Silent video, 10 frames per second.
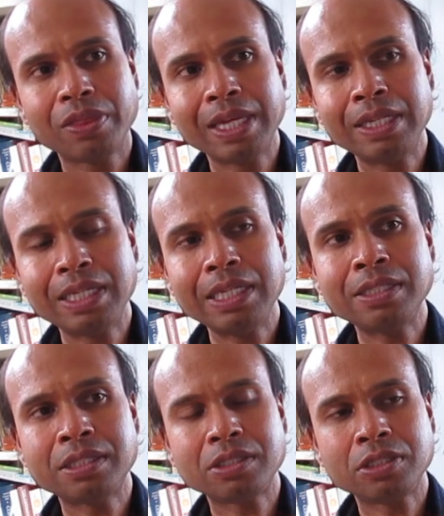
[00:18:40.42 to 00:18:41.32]
than it
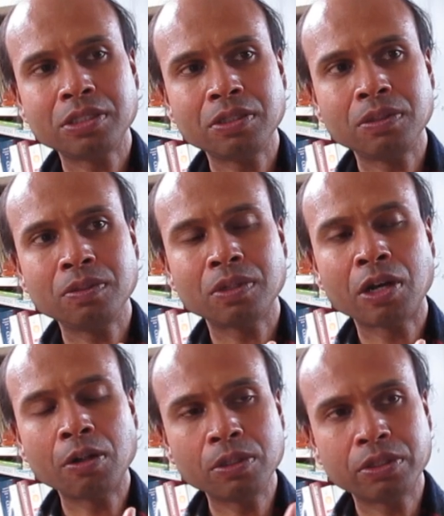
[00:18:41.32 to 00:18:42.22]
is to
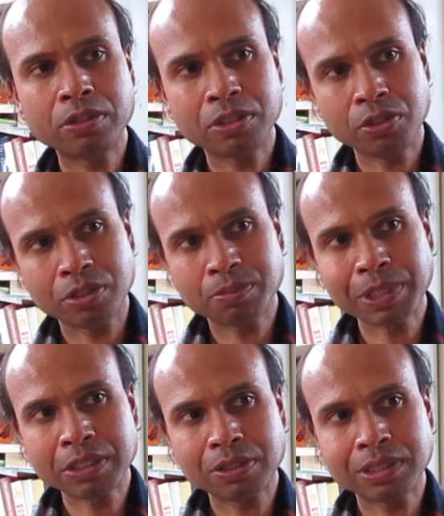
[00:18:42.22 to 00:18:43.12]
hold on to your
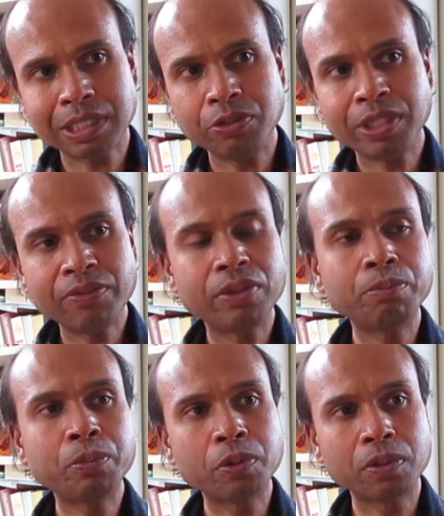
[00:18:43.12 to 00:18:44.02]
special attack. You give
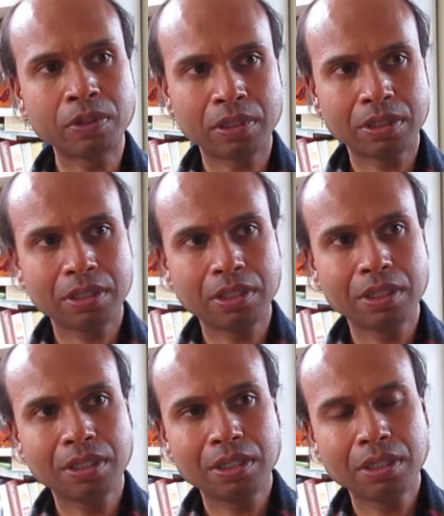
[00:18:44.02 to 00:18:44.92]
them more,
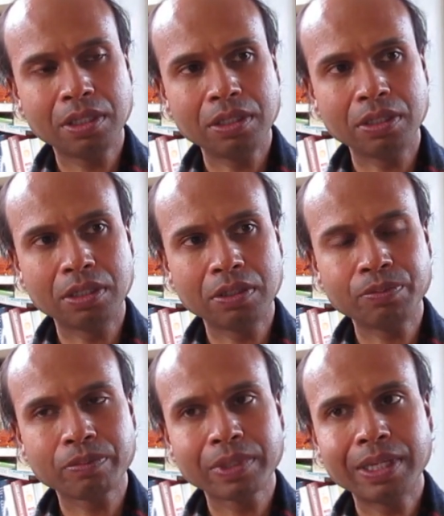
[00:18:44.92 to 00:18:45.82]
mm. you know.
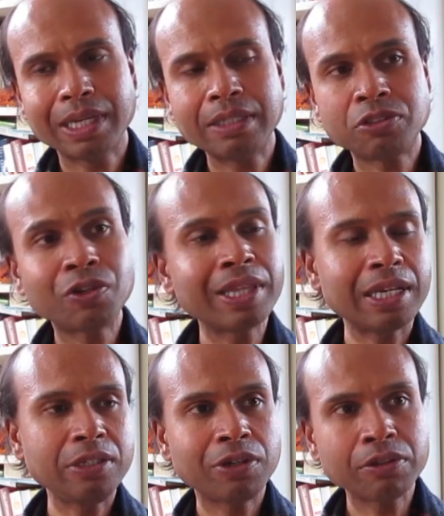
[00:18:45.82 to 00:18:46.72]
And try
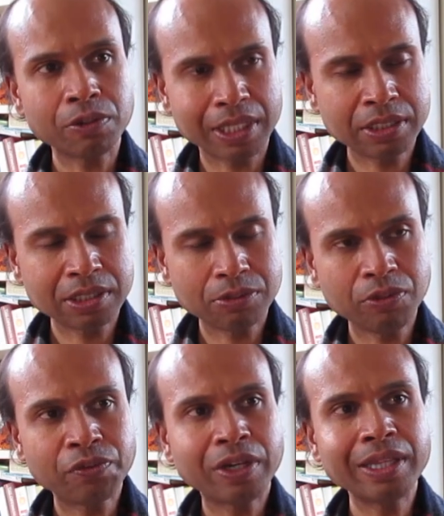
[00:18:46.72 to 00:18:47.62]
that in your other relationships.
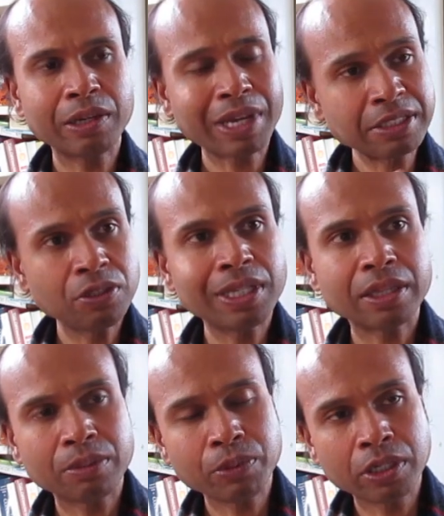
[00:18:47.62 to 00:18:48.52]
You find that as you
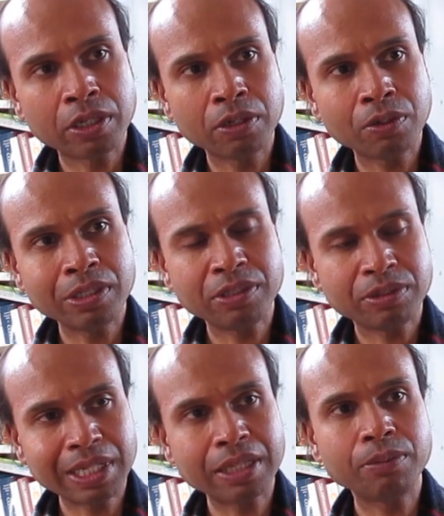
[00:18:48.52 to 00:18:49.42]
let them go and you
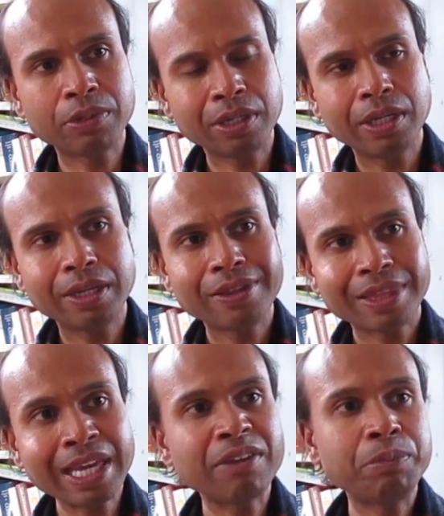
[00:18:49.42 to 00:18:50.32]
let them go,
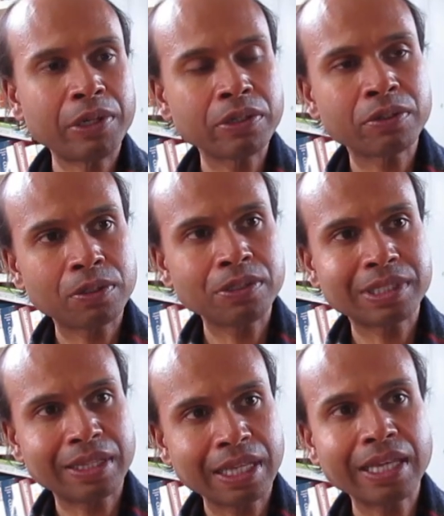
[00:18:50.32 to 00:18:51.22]
they have
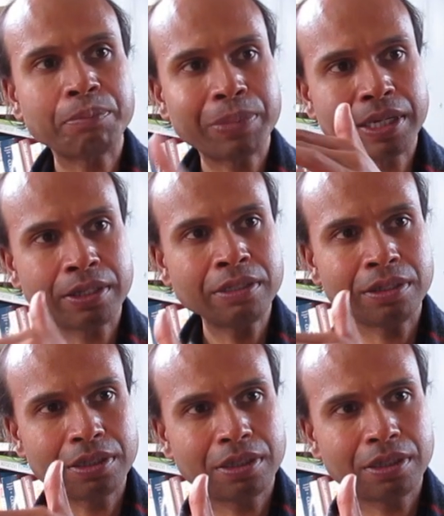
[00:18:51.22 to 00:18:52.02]
miracles and they get better.